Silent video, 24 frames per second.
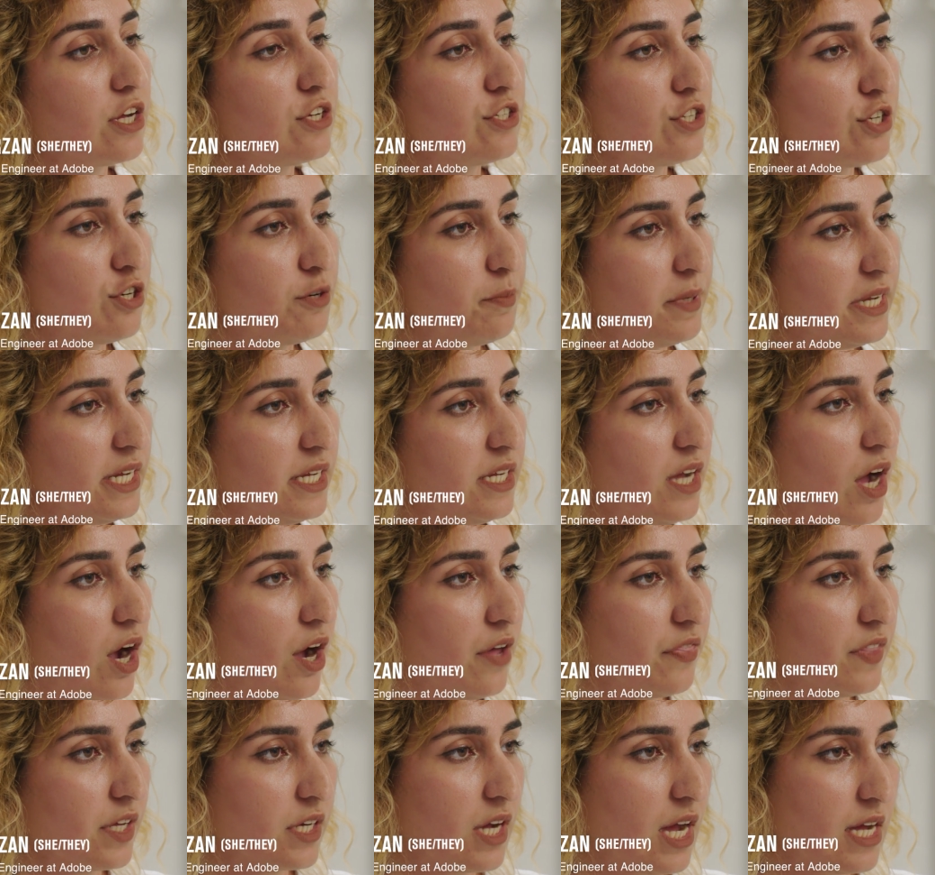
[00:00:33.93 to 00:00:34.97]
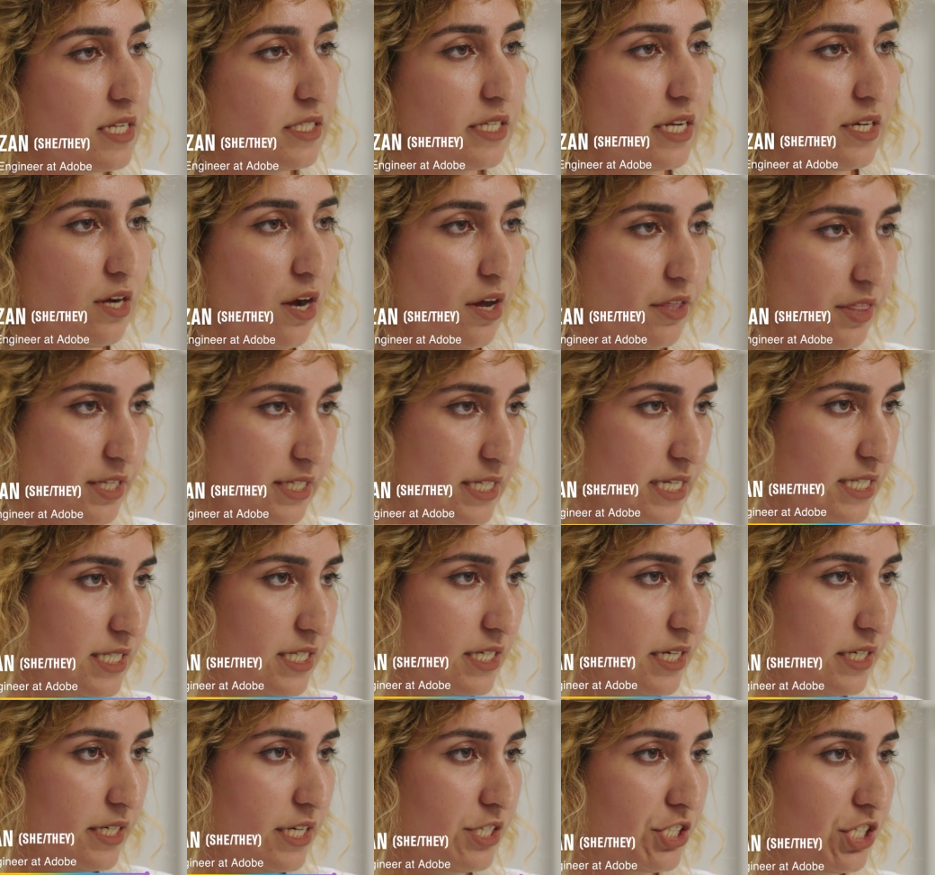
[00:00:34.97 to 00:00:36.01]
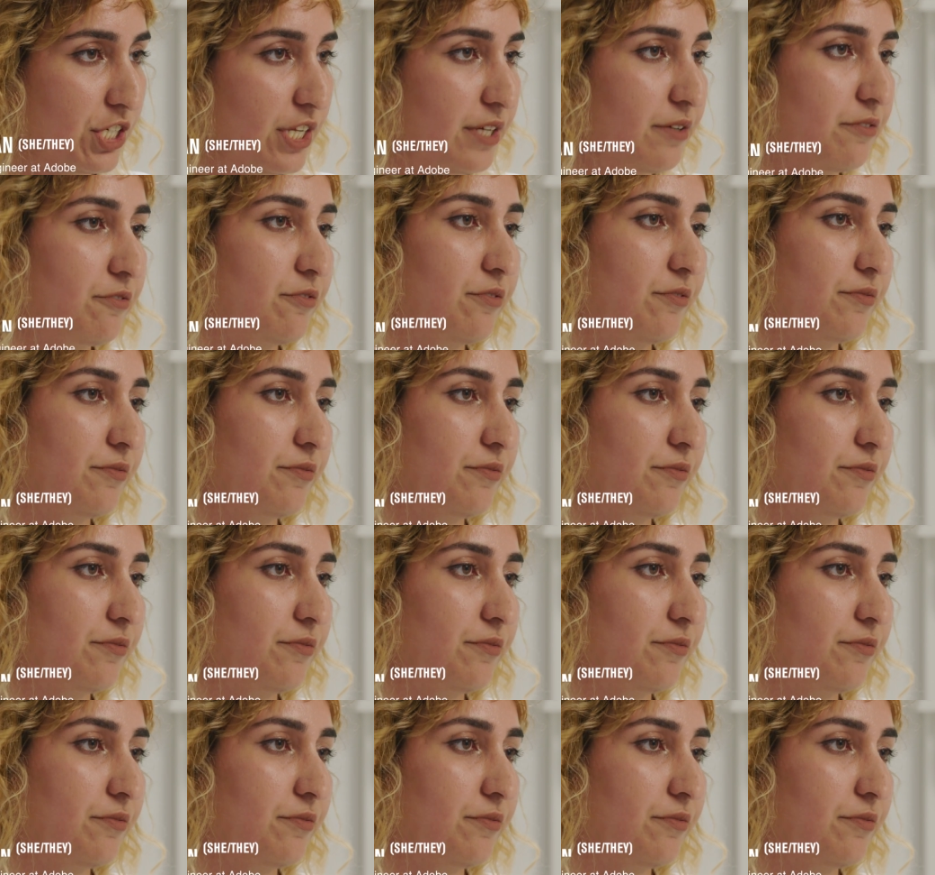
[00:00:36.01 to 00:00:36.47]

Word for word: Adobe on the Content Authenticity Initiative.